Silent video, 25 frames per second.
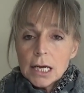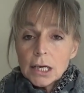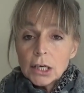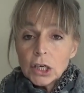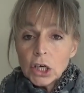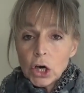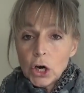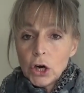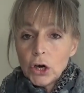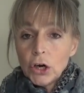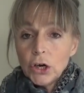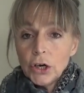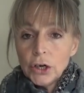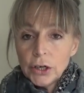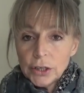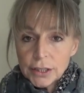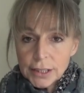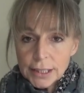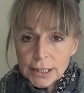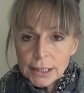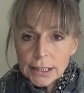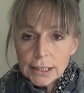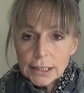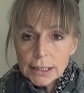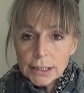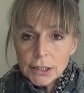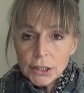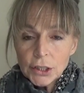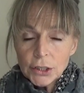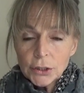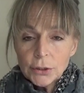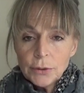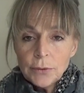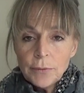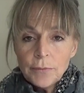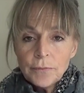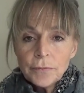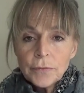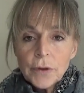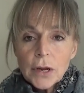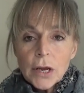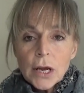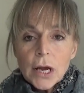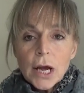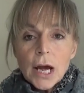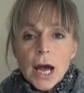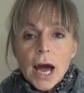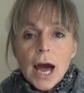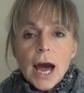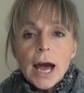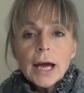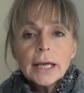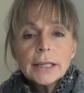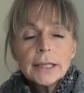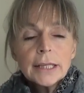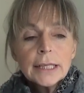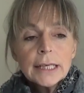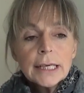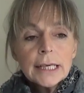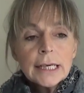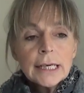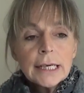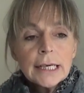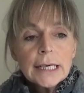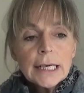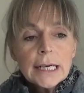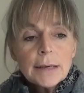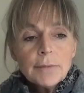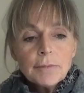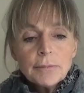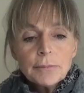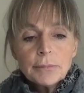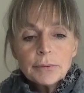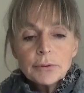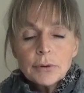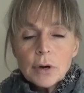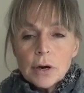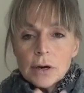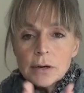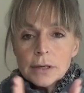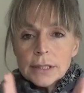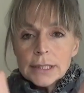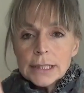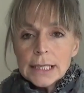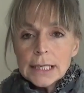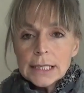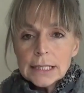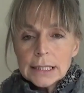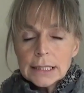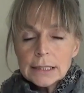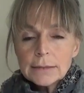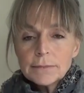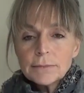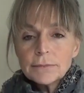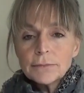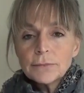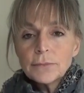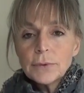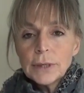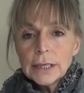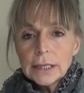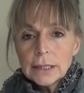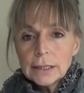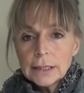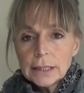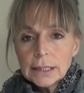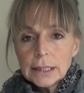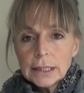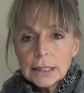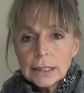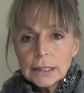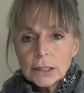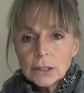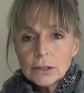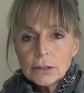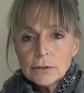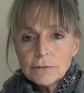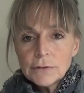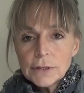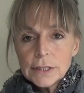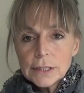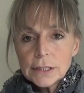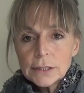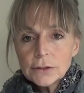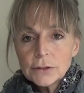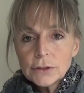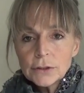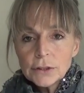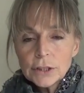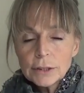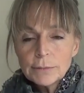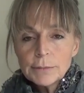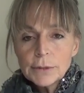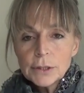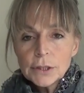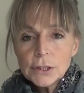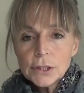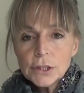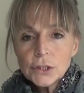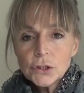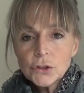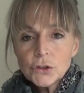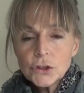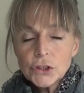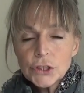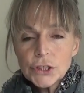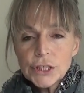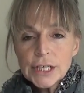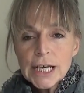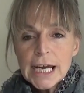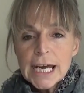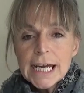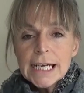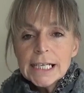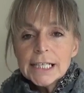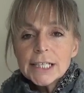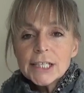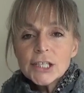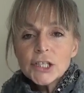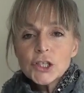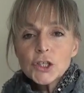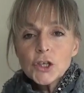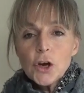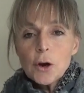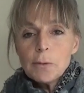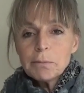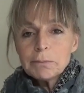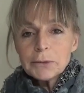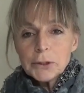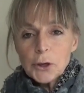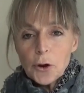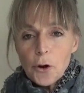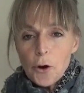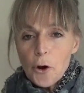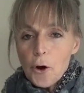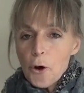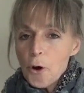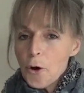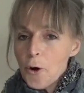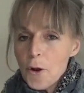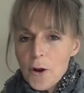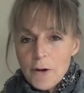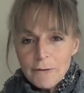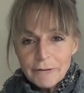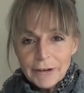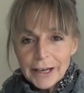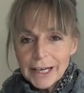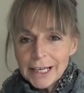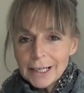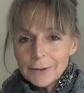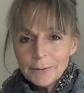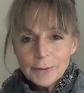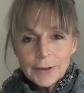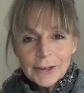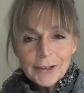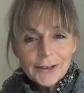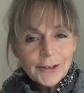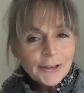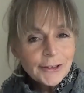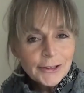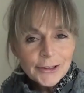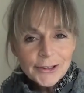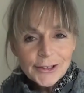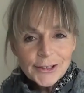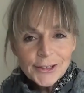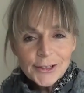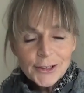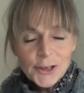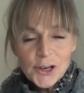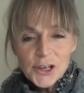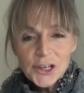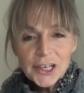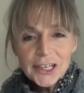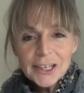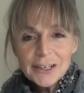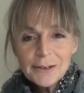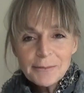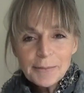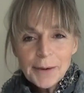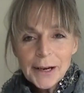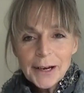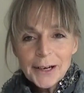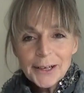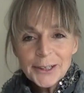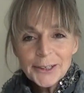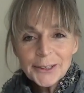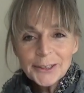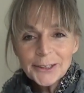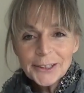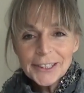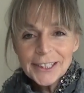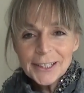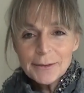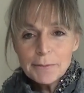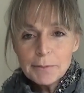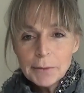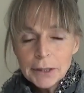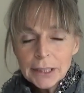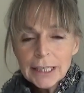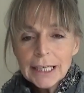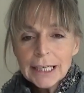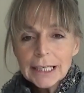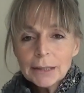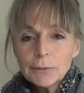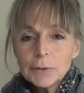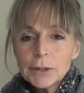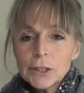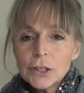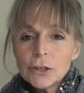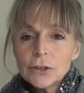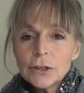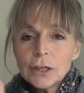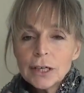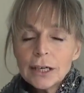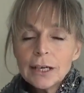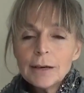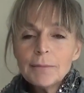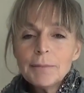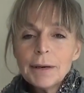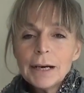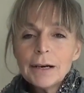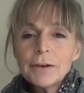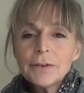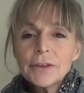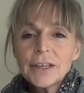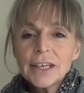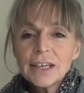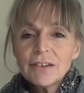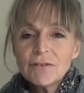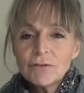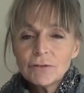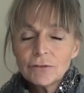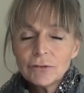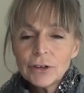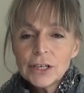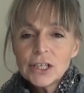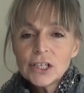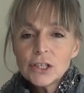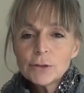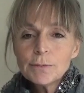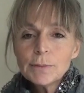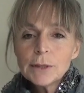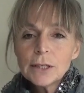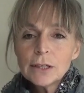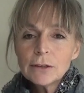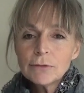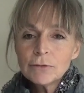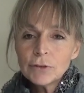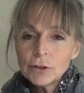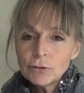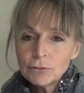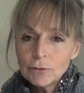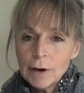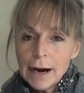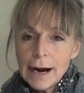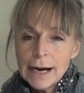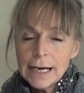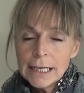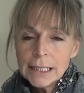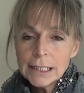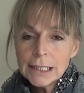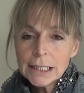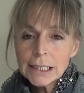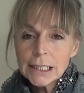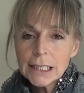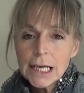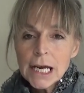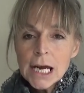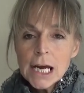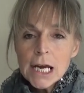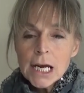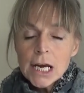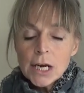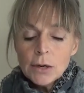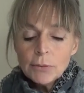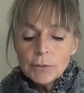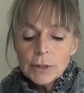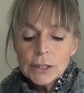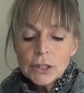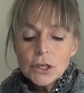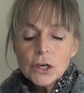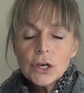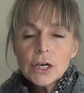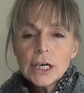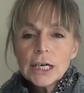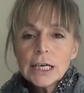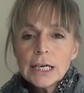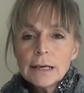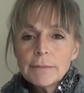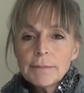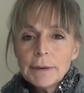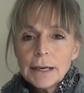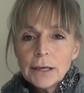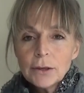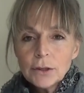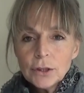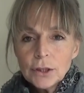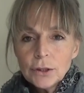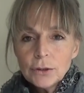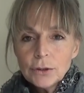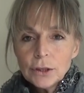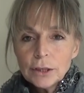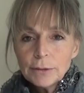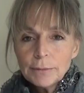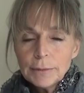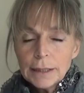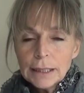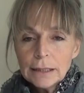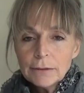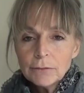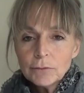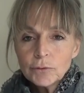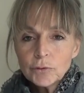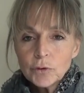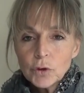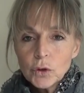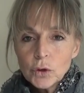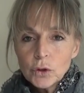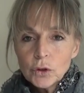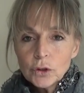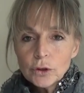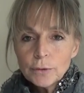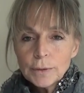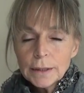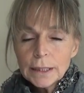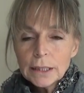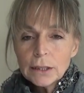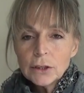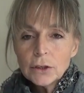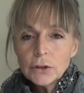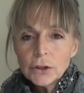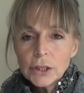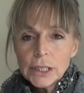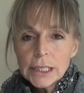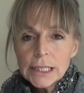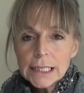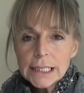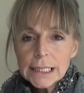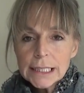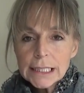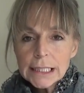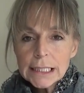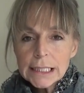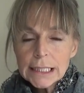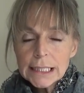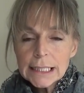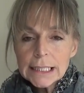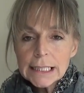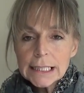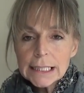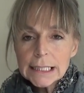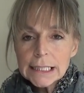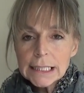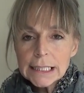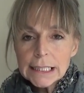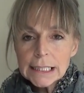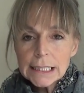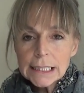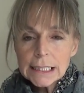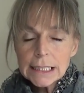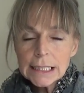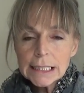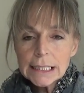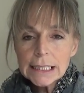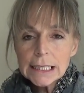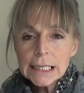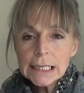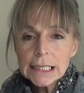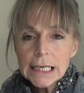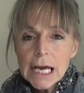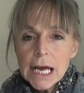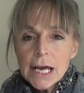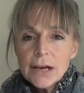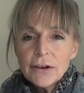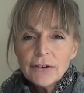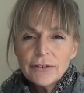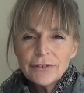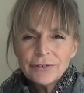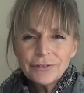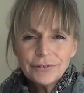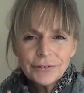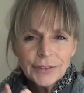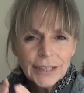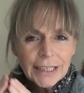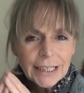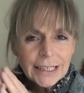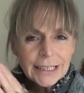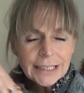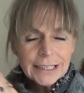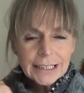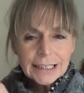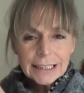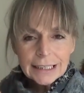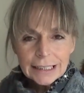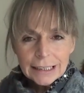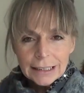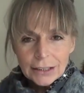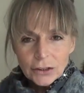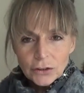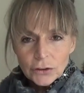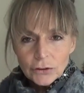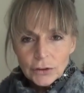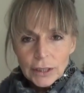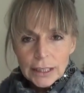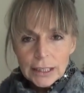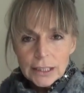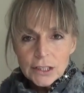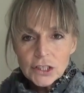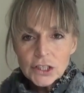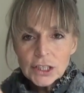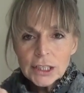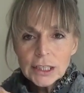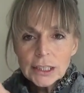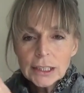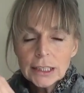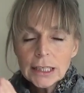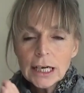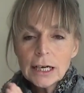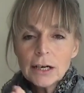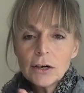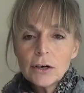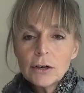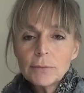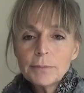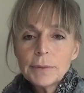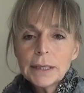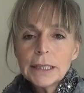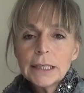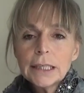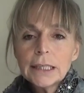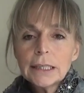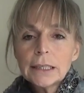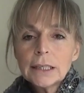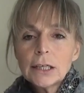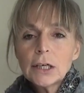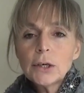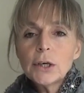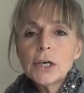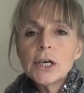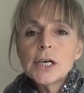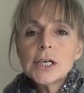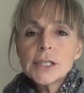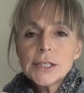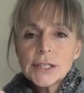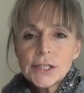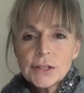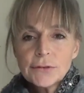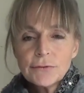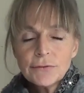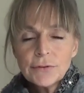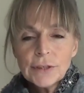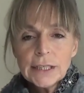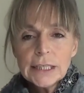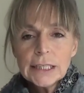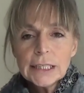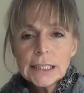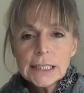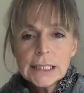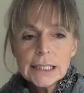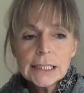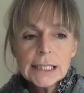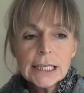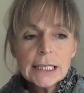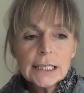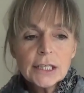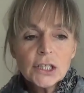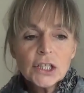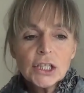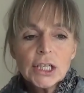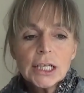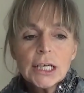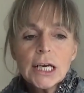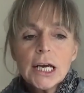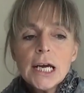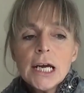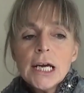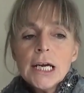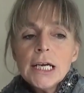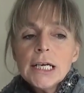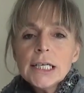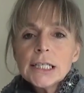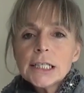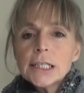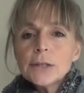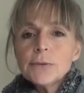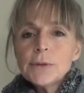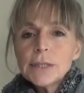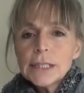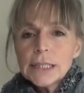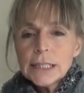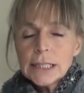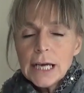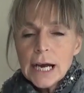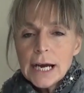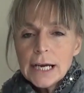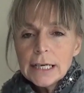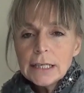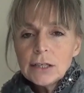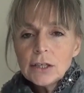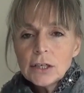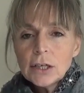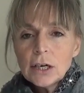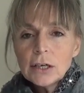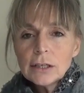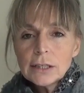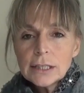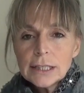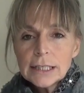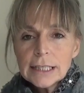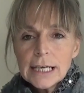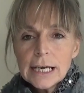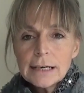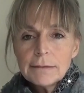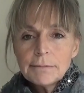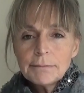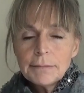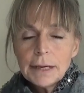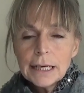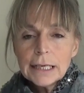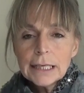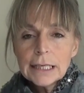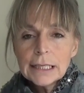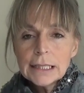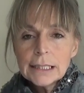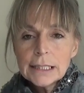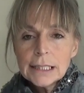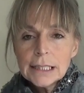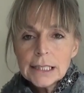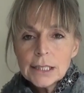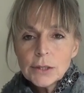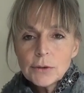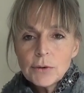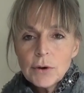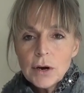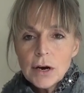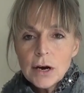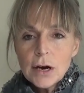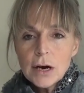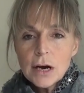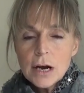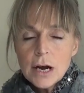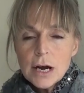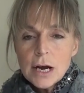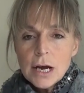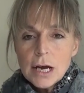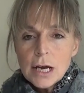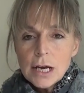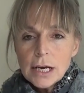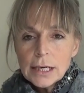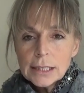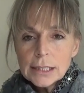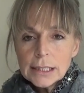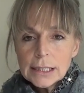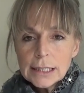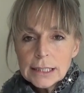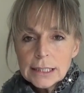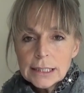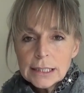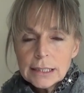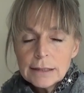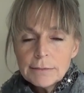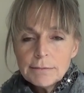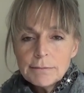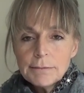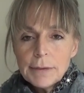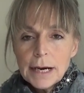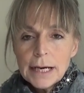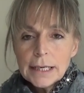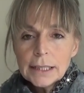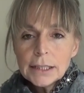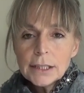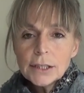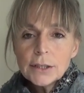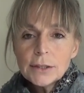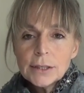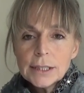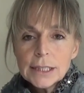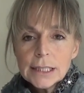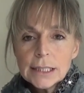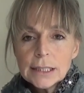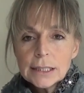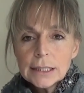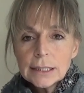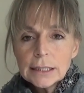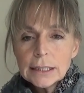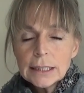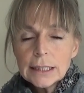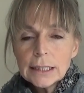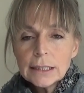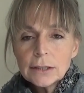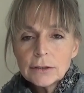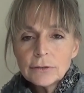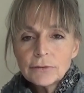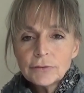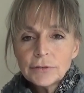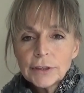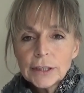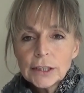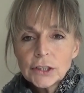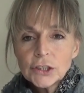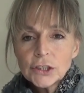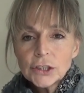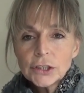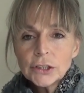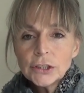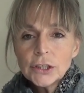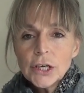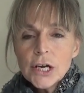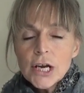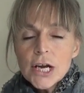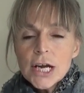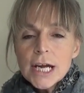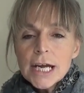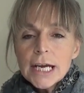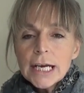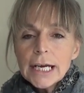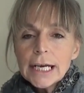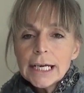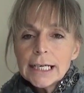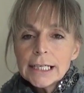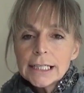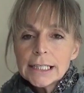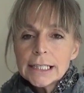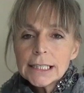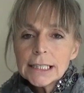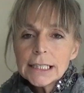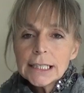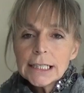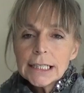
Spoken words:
coerced into. The process with the Universal Law Community Trust stops all of it. We're not just talking about your money, we're talking about the infringement of your rights. We're talking about you committing fraud with lawyers and solicitors and feeding your energy, or being coerced to feed this energy, to assign your consent back into a system by using the legal fiction. It's